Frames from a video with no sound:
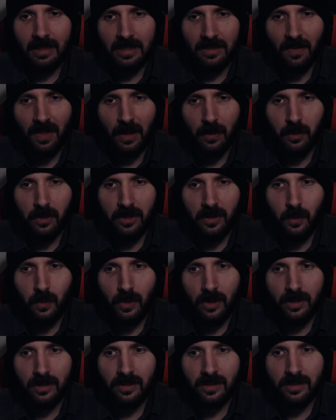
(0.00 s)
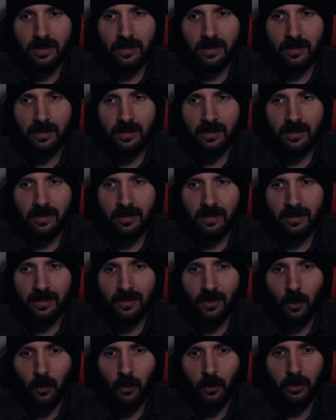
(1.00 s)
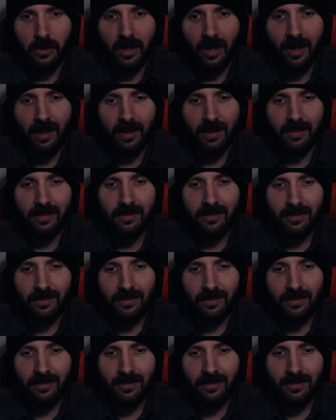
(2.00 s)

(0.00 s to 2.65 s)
Is that what he wants? Oh, yeah.